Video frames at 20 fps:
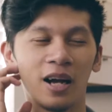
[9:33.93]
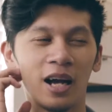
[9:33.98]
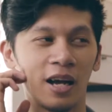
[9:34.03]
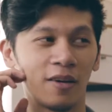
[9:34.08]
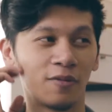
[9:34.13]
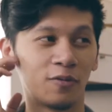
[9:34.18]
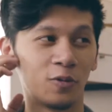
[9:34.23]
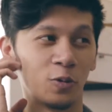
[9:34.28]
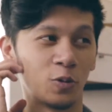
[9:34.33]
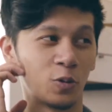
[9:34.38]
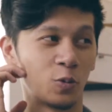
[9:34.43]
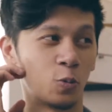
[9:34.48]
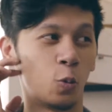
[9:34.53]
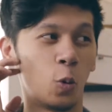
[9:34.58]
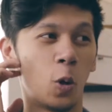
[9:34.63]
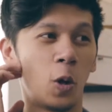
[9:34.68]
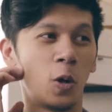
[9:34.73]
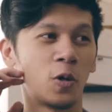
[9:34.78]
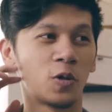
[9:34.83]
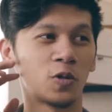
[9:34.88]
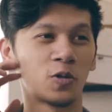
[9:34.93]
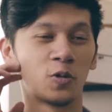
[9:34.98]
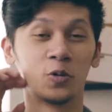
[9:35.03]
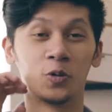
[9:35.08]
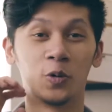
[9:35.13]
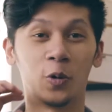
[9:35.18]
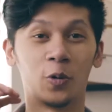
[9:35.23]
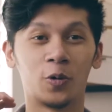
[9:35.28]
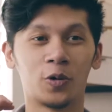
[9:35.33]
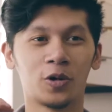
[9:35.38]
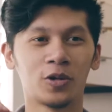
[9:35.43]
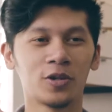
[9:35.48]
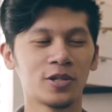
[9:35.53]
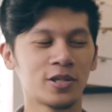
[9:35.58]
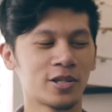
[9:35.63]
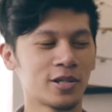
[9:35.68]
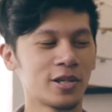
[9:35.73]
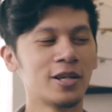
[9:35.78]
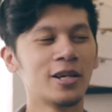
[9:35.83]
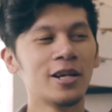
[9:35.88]
I've used walls,
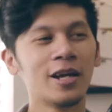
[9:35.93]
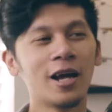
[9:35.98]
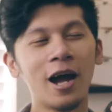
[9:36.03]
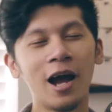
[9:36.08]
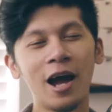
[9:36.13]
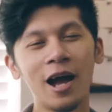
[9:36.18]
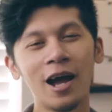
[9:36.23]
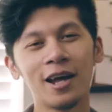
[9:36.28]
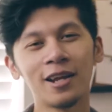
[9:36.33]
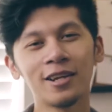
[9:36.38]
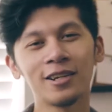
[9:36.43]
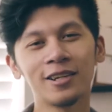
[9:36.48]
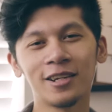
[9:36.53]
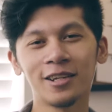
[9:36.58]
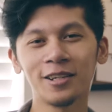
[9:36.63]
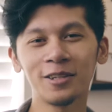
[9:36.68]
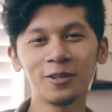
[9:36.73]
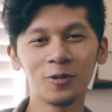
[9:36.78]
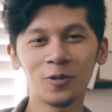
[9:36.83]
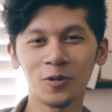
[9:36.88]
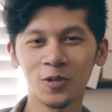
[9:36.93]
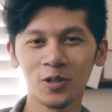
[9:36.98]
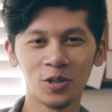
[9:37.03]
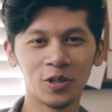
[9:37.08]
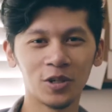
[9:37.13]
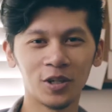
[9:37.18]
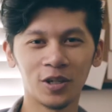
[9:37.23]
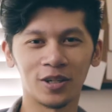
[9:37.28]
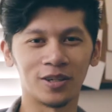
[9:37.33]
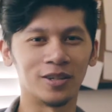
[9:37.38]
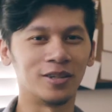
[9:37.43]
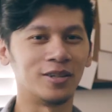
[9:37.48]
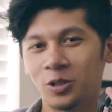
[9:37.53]
doors, and it looks good.